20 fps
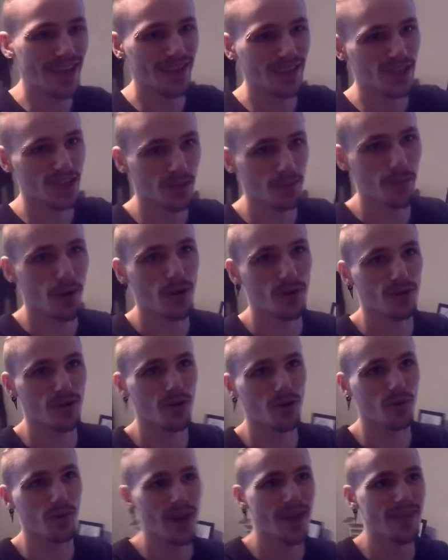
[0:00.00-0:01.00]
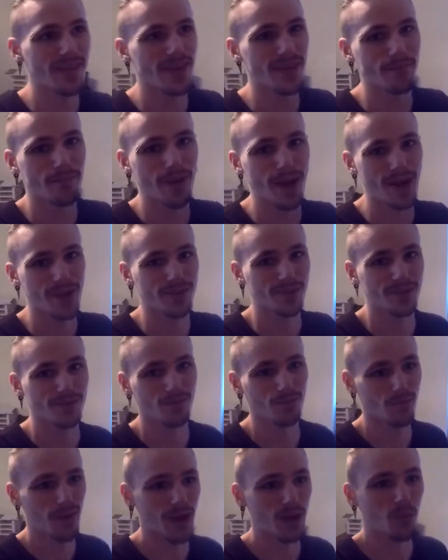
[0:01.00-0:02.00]
tomorrow, and then
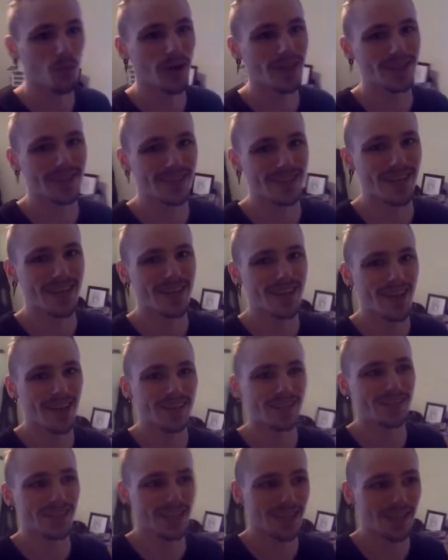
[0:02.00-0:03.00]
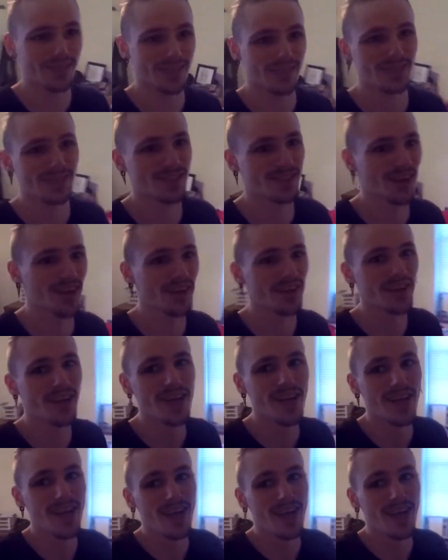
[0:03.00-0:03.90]
by Wednesday night to get this done.